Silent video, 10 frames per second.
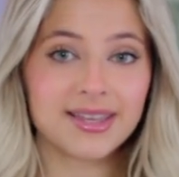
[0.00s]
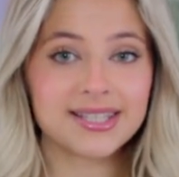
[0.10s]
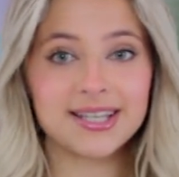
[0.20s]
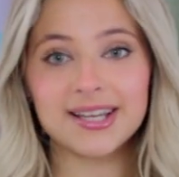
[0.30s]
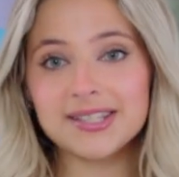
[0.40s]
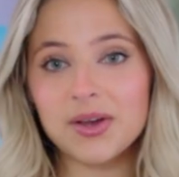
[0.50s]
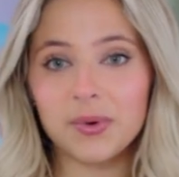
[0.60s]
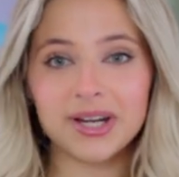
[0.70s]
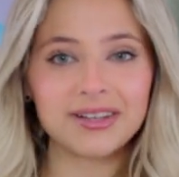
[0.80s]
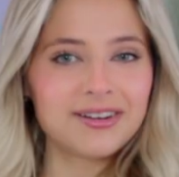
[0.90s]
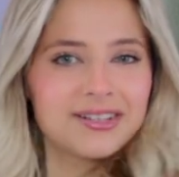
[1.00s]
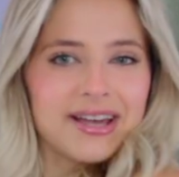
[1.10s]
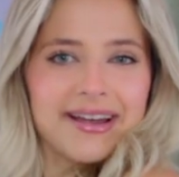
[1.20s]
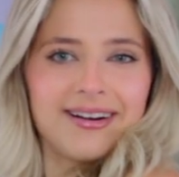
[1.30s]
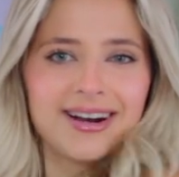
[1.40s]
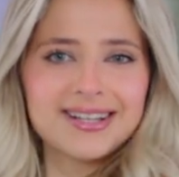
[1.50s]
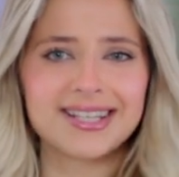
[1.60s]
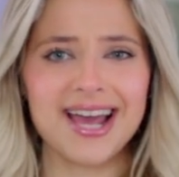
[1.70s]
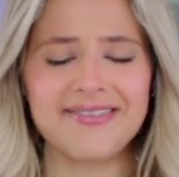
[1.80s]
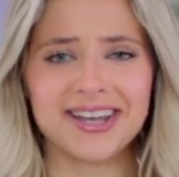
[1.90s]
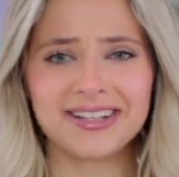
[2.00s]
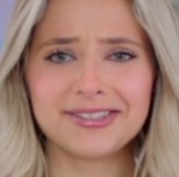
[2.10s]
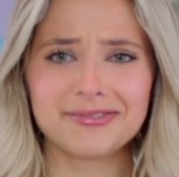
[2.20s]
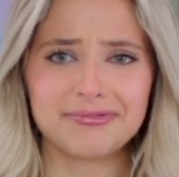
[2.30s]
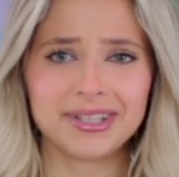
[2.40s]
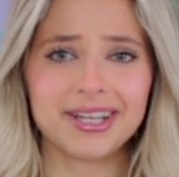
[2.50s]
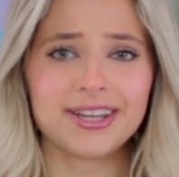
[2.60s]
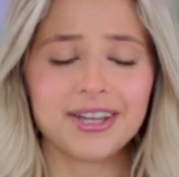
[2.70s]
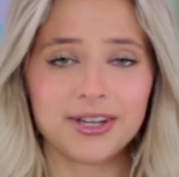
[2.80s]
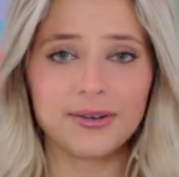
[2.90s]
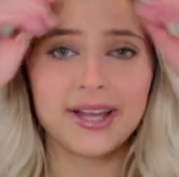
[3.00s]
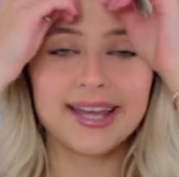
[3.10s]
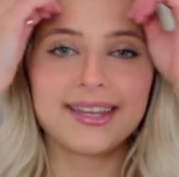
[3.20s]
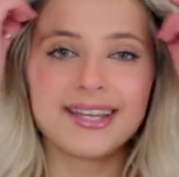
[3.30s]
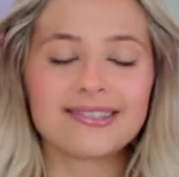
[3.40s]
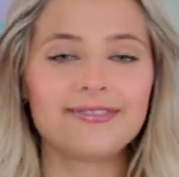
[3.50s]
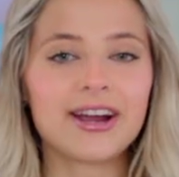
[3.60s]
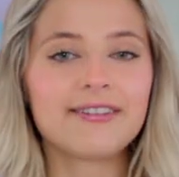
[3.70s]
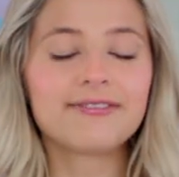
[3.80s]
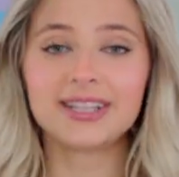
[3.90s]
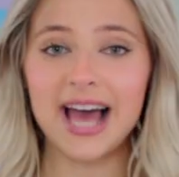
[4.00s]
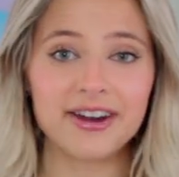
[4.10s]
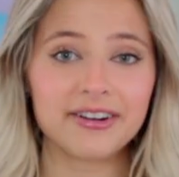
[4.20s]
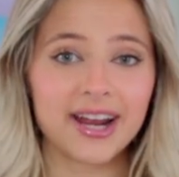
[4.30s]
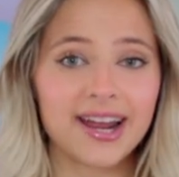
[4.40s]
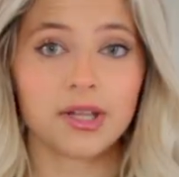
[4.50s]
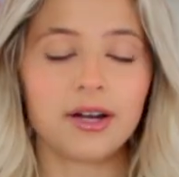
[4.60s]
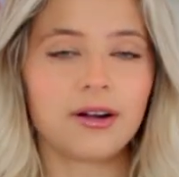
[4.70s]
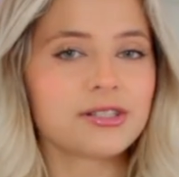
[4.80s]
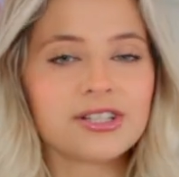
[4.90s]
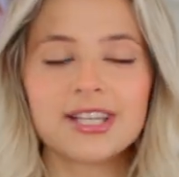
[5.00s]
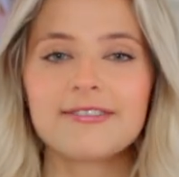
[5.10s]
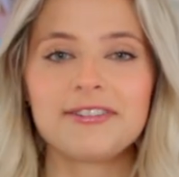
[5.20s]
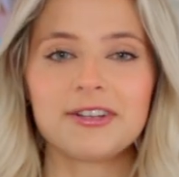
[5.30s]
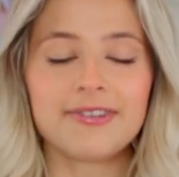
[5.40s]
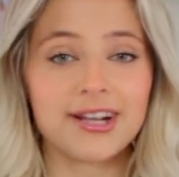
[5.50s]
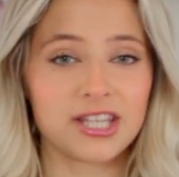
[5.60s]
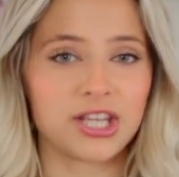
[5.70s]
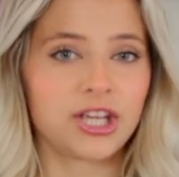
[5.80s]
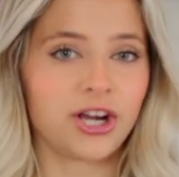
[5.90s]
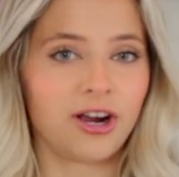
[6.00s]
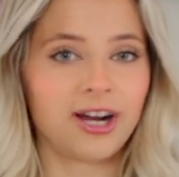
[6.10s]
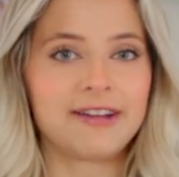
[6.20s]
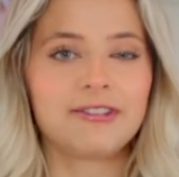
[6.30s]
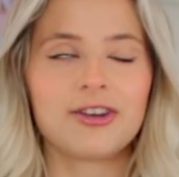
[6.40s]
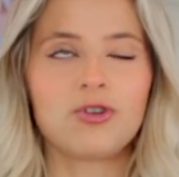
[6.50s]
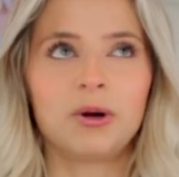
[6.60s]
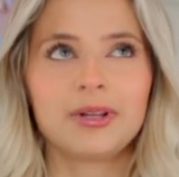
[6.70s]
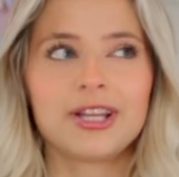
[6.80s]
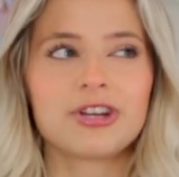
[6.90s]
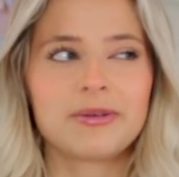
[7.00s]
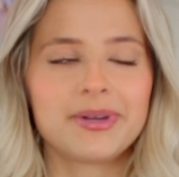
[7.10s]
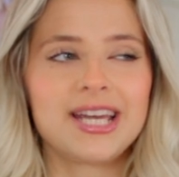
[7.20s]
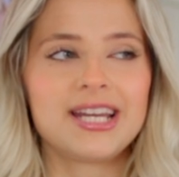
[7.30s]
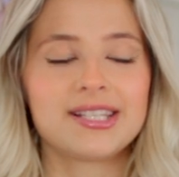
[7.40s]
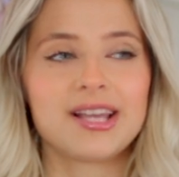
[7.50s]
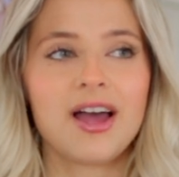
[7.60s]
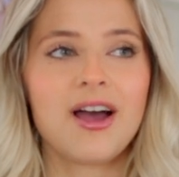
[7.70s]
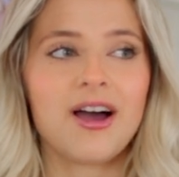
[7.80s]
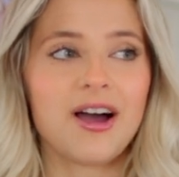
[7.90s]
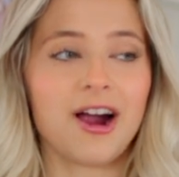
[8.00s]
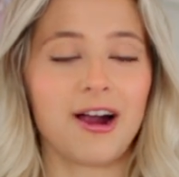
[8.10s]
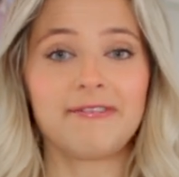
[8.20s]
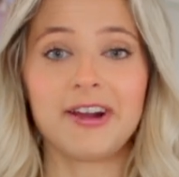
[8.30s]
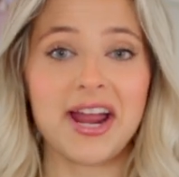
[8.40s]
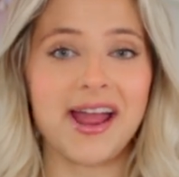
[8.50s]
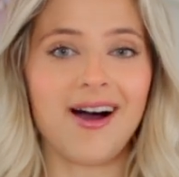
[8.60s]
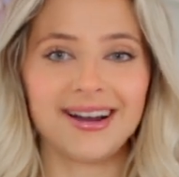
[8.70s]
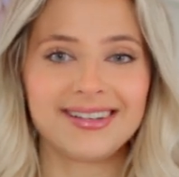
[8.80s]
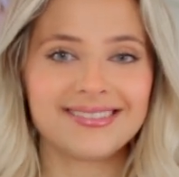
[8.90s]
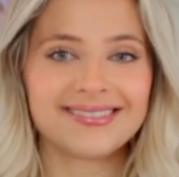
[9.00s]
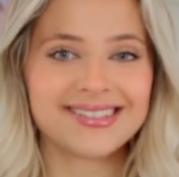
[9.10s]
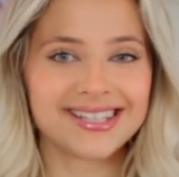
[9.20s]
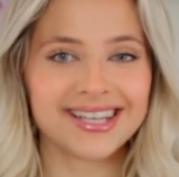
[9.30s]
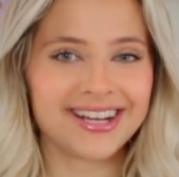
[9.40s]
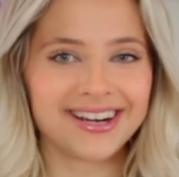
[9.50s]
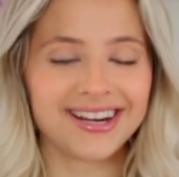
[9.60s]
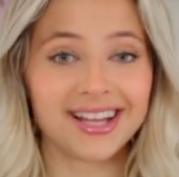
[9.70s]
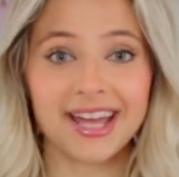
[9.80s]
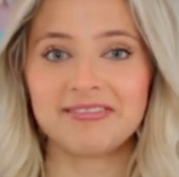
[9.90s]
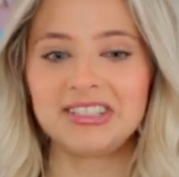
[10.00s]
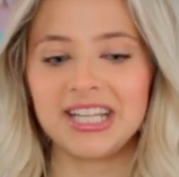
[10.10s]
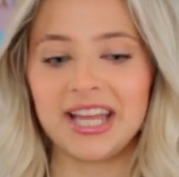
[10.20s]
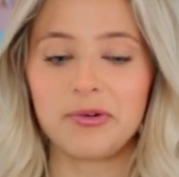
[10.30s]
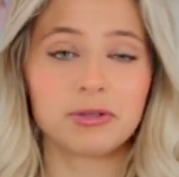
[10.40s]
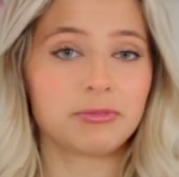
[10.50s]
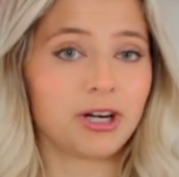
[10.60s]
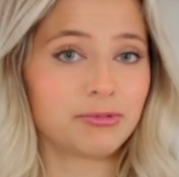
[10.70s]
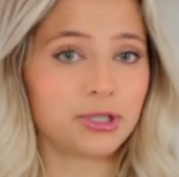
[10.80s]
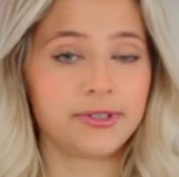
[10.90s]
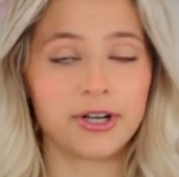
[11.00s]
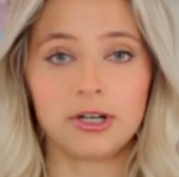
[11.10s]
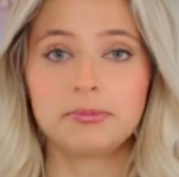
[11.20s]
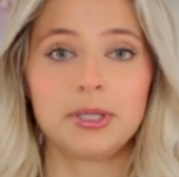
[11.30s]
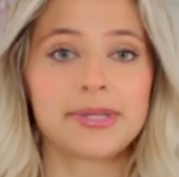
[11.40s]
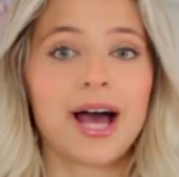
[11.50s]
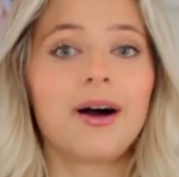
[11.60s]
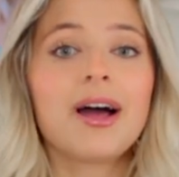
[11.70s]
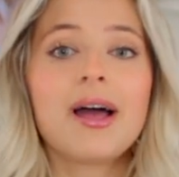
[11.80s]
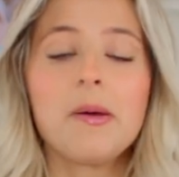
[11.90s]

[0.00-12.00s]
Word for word: this is what it looks like. Honestly, I think it looks really cute. Like I think it's very flattering. It also just like feels very secure. And I feel like normally string bikinis are very unsecure, like really like one wrong move and your whole boob's out.